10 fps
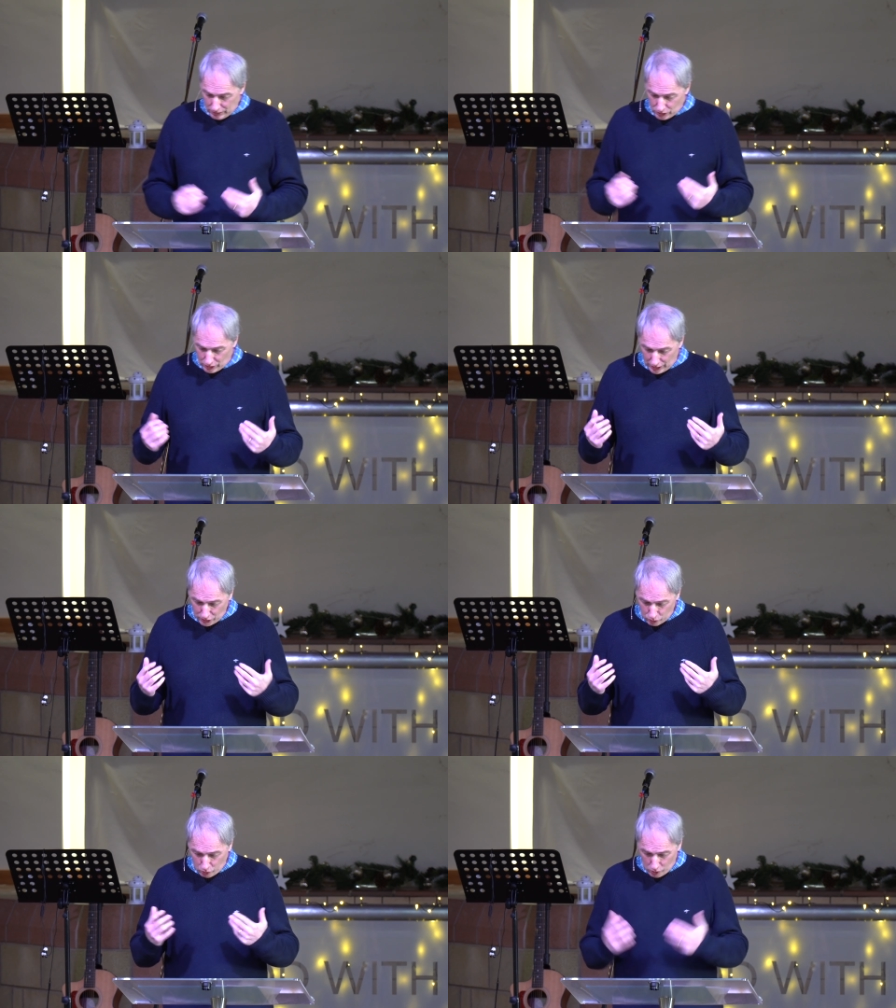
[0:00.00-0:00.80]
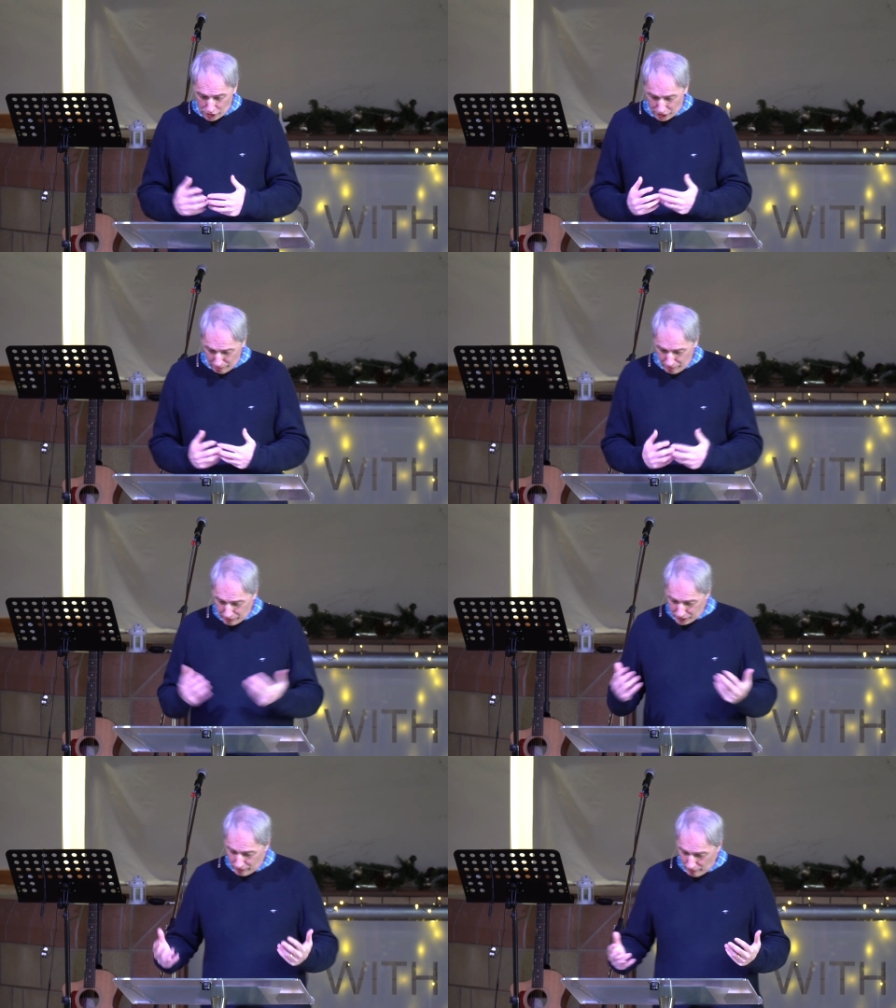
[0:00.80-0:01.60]
So that's worship.
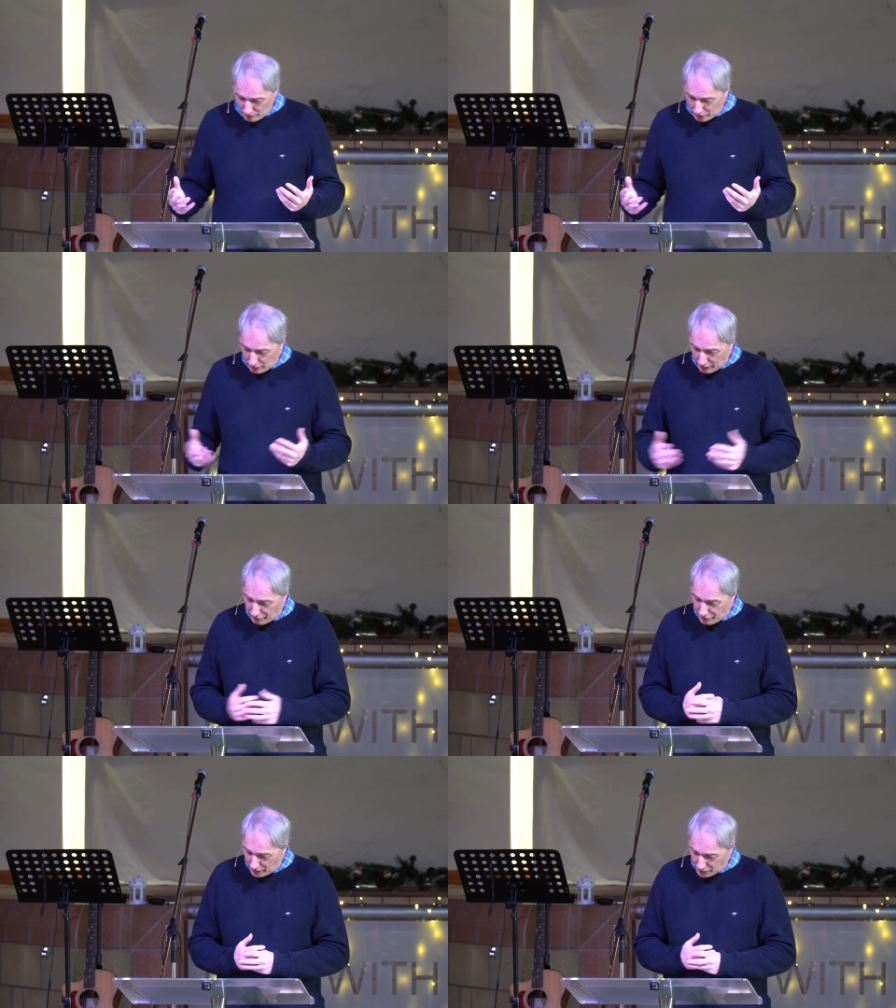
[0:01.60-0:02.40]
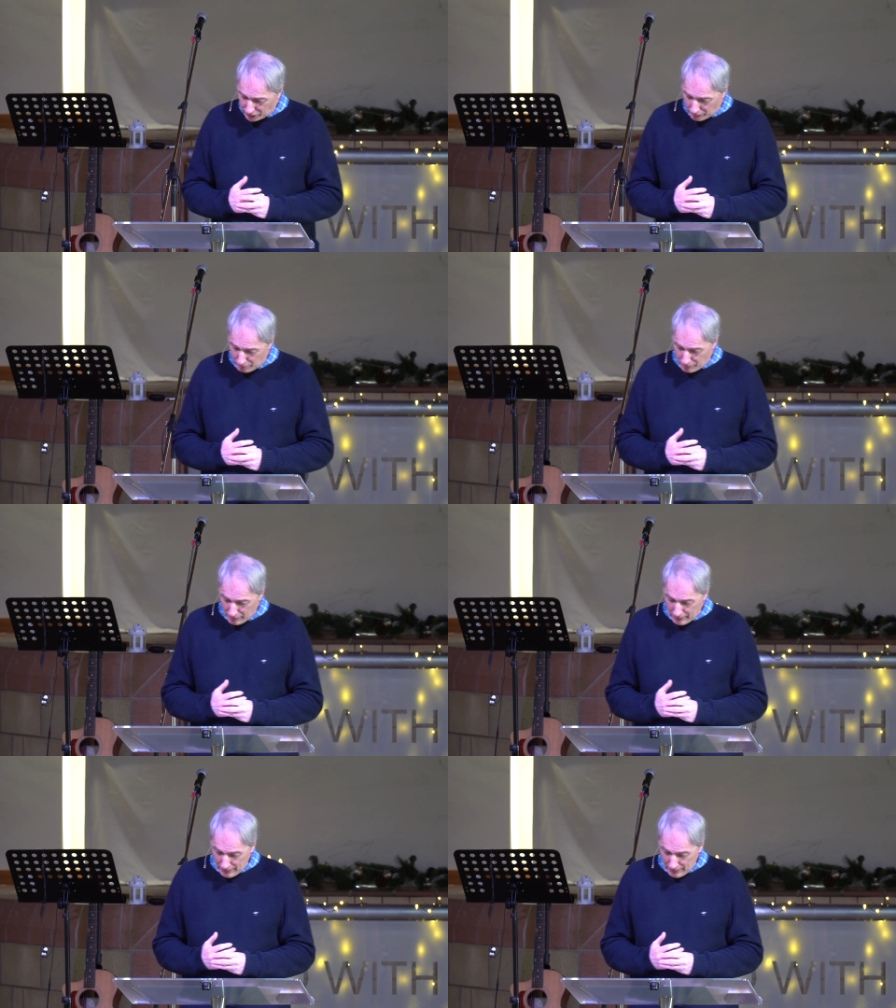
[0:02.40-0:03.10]
Thirdly, fellowship.